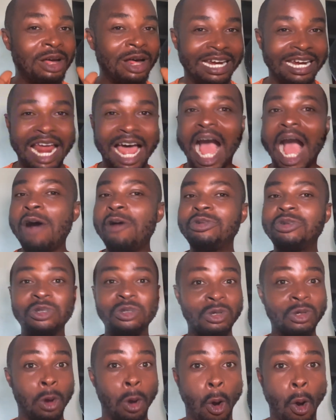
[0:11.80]
now
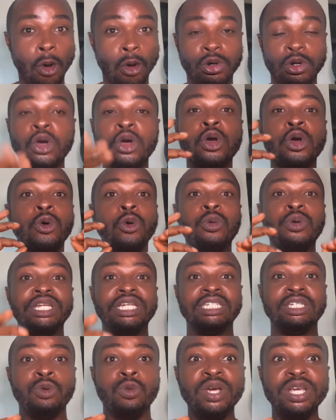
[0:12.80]
gone.
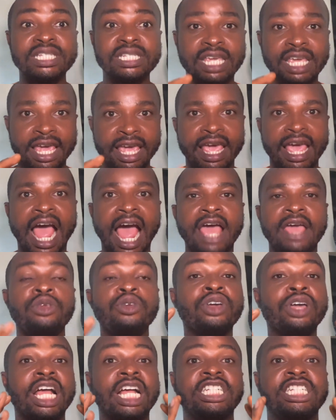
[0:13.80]
With Whisk AI,
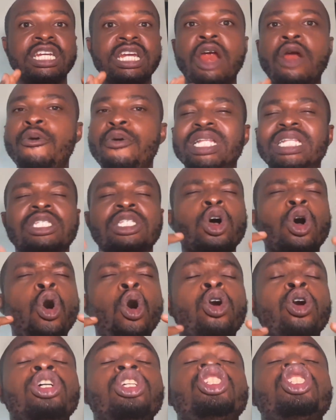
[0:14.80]
you can generate
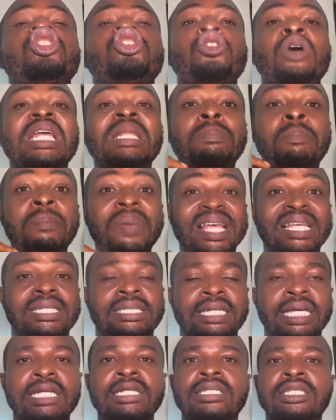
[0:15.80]

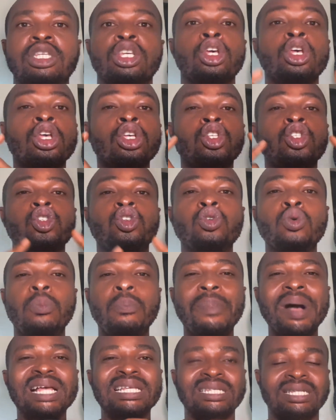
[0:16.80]
100%
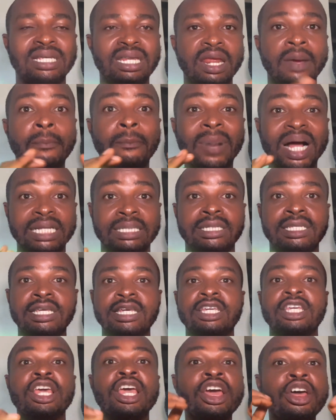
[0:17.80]
super
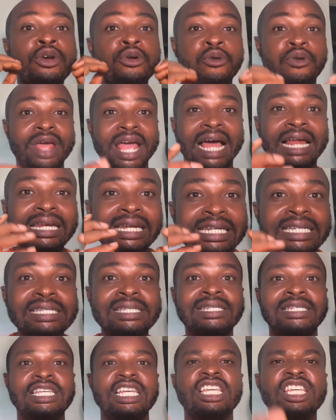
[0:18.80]
cinematic,
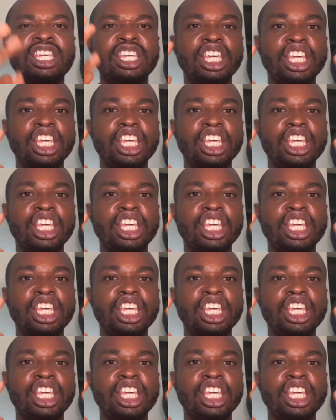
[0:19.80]
realistic